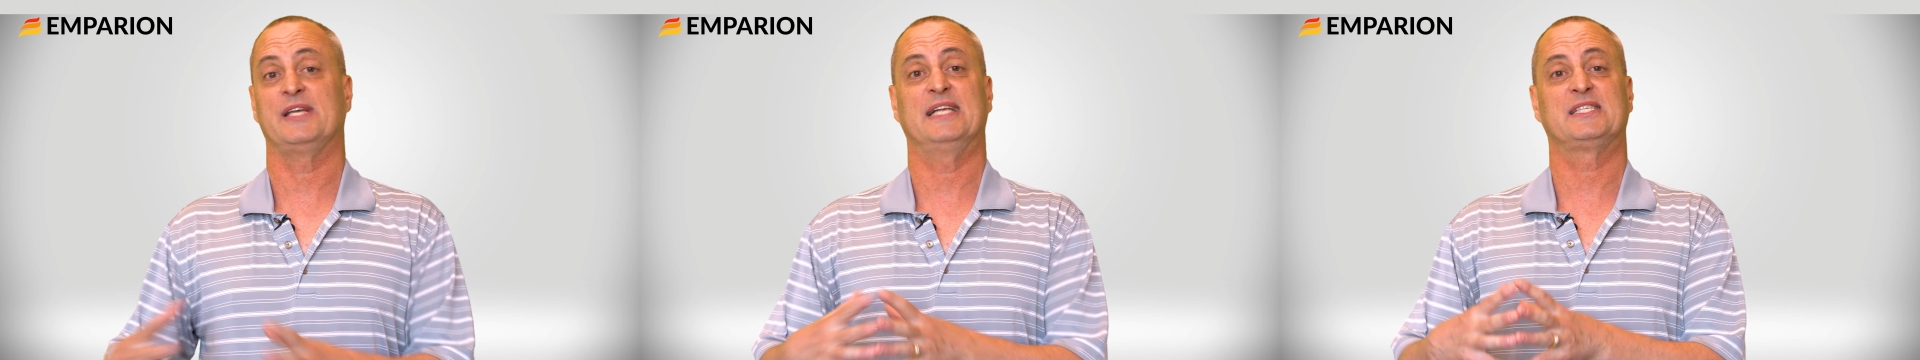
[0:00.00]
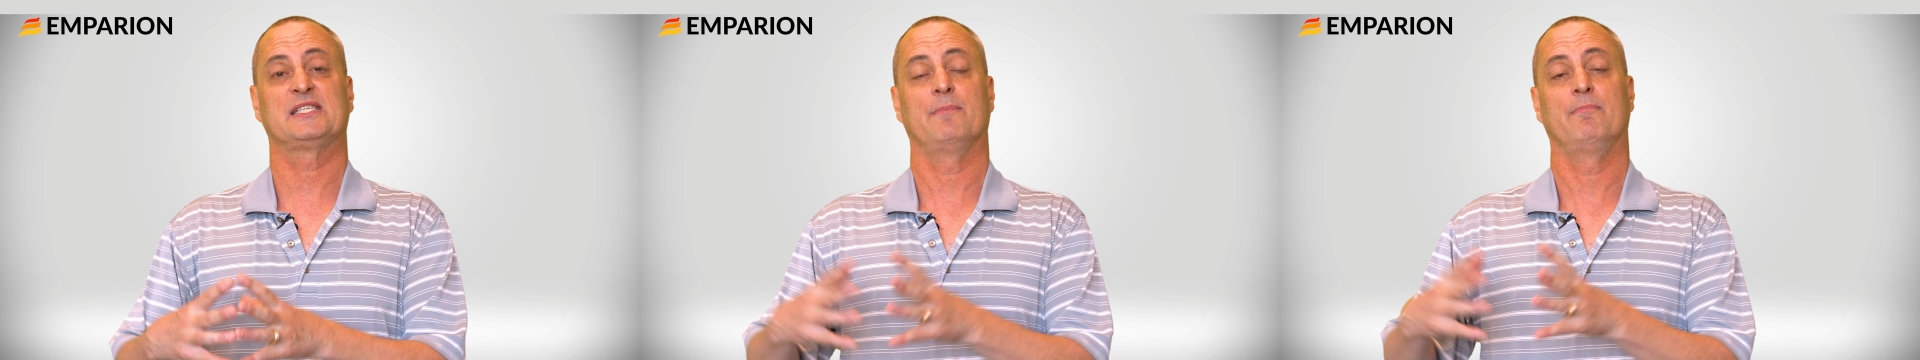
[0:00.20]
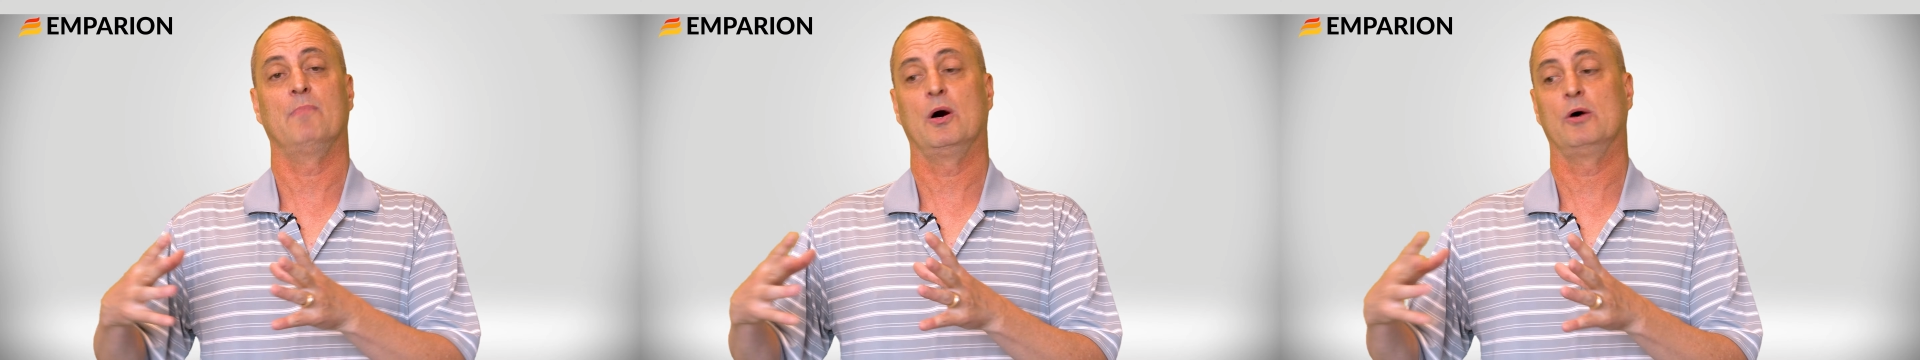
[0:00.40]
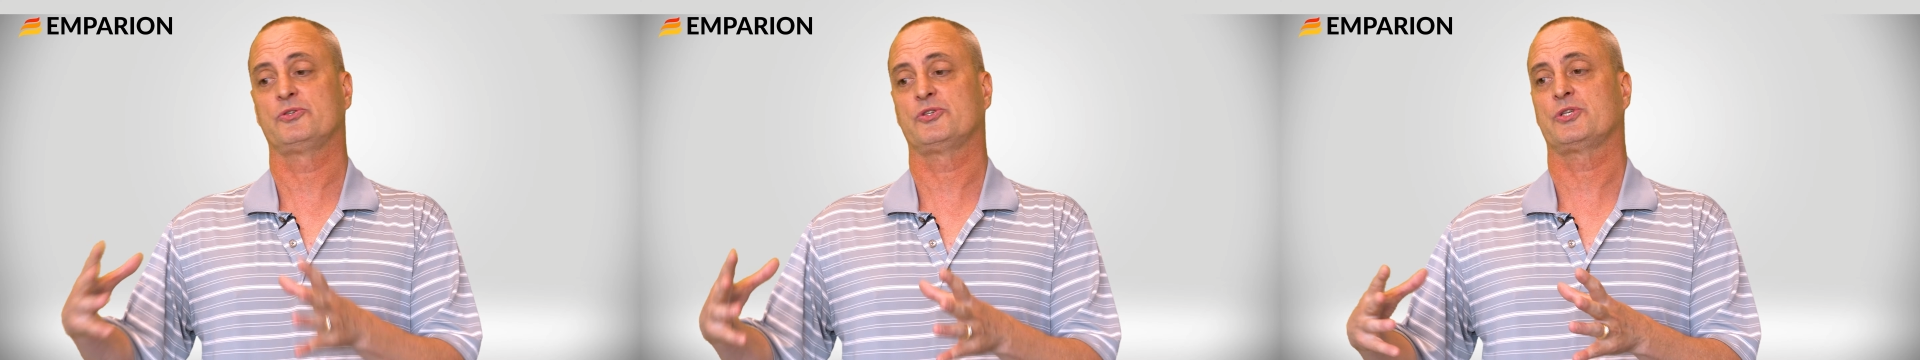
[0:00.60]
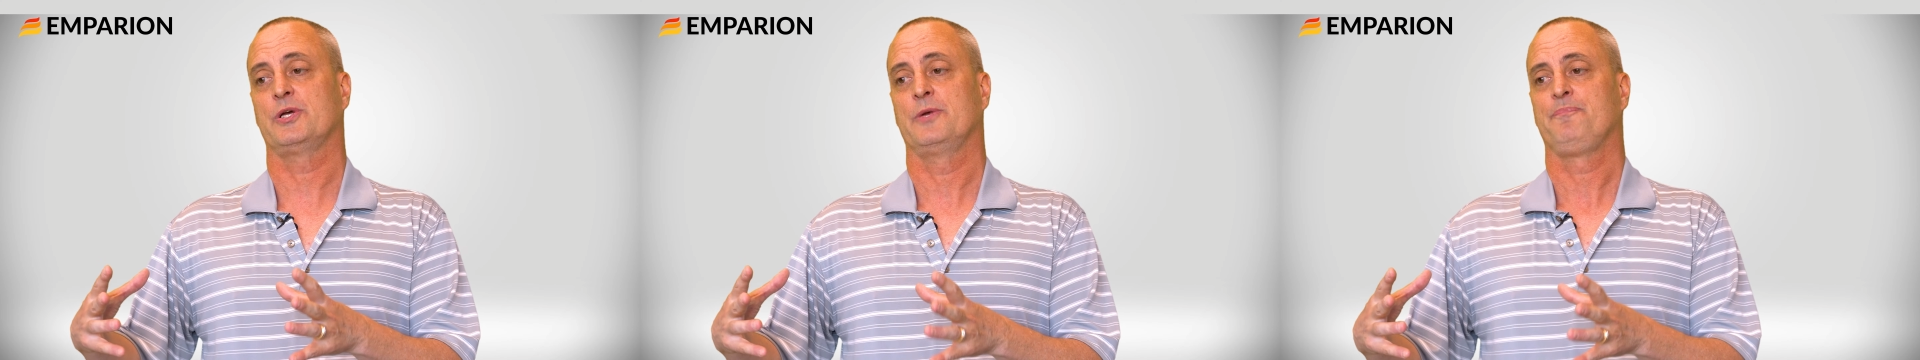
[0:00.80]
It's the
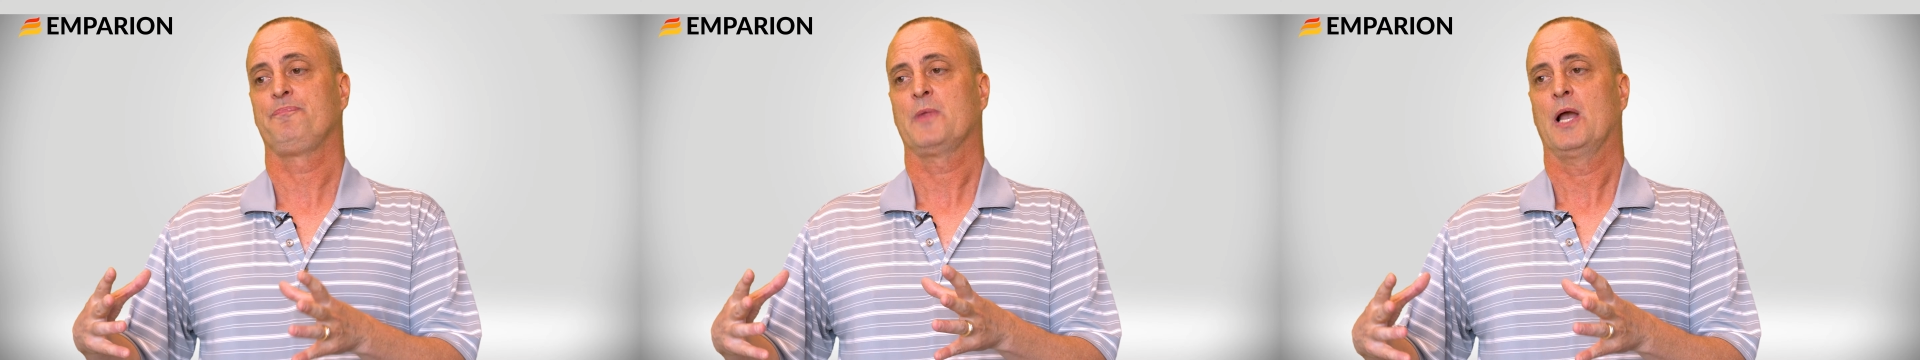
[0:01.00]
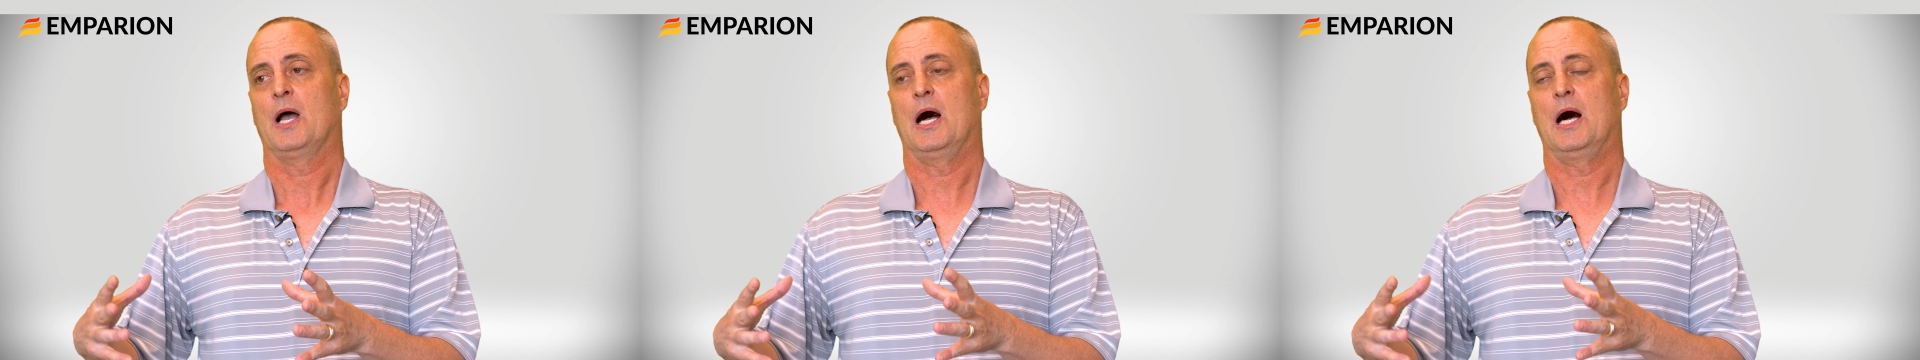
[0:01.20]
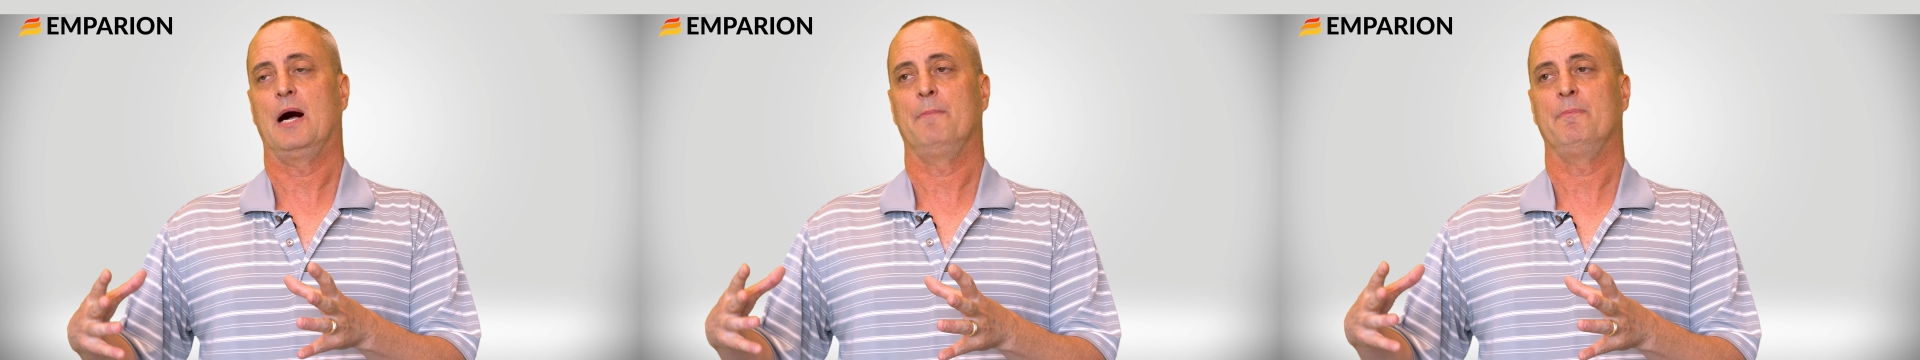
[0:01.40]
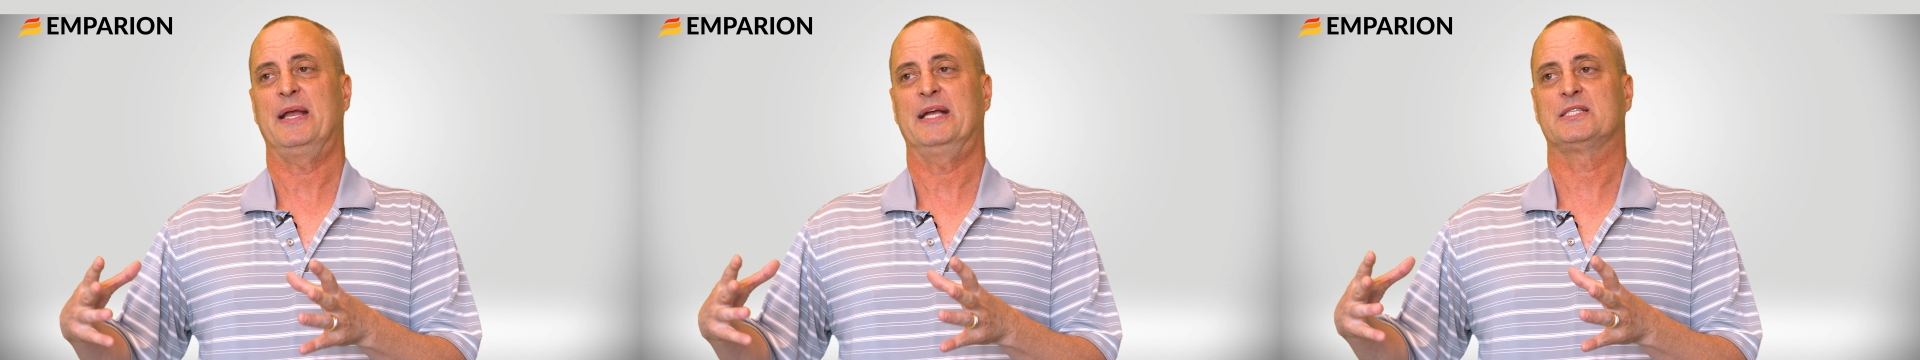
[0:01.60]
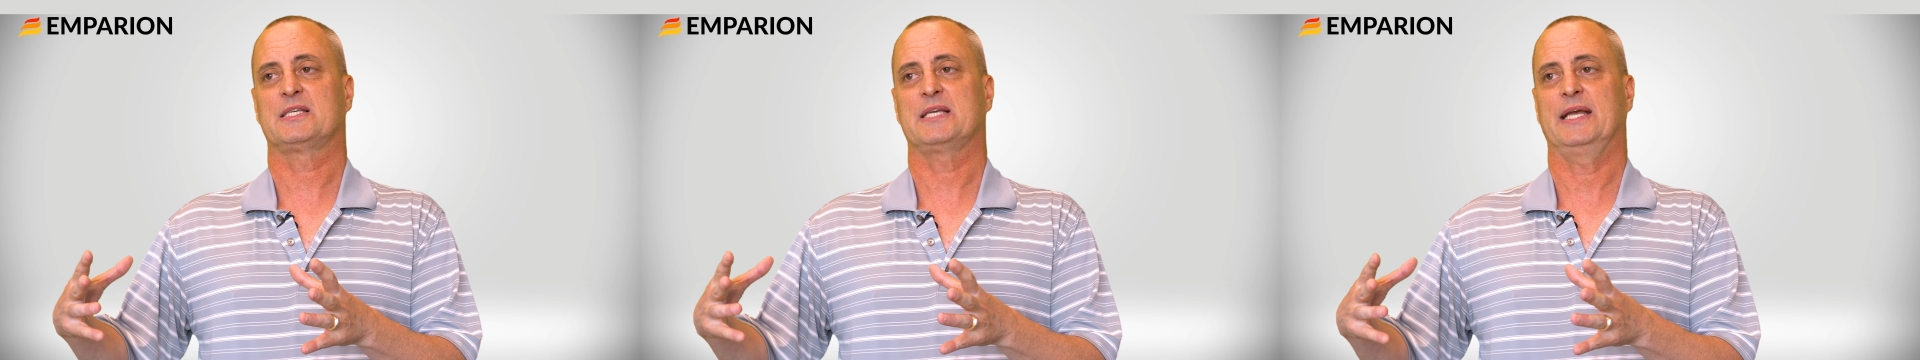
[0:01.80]
most,
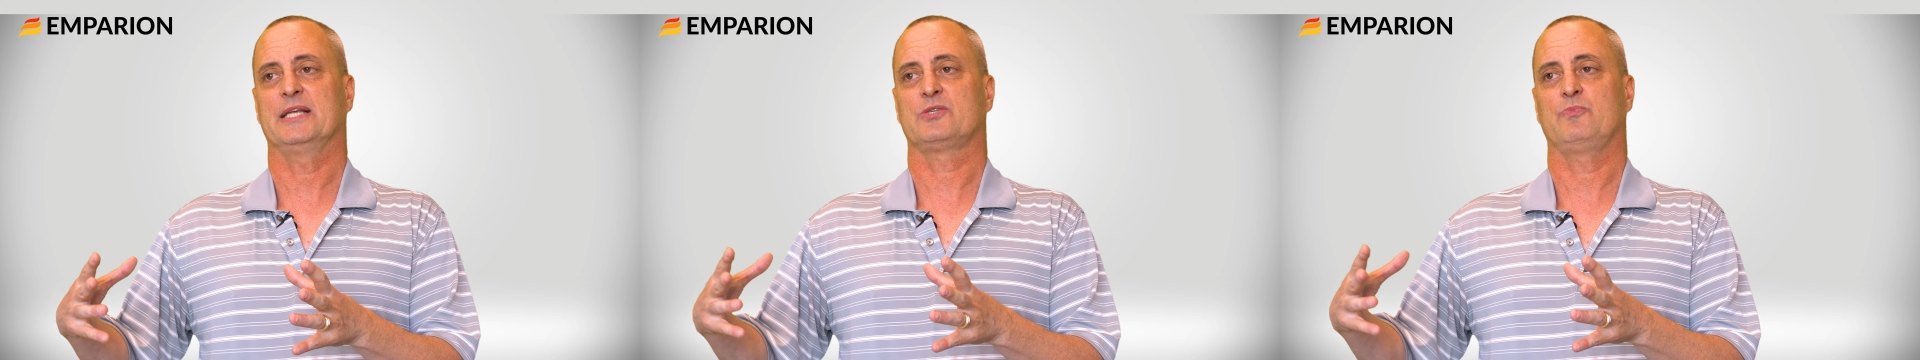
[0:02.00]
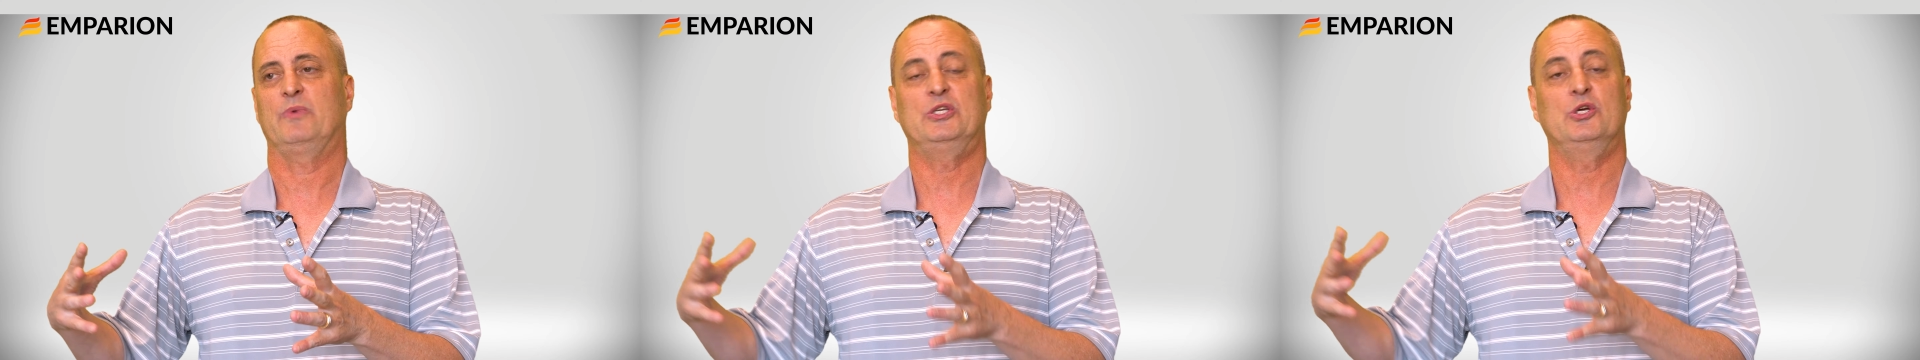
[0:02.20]
we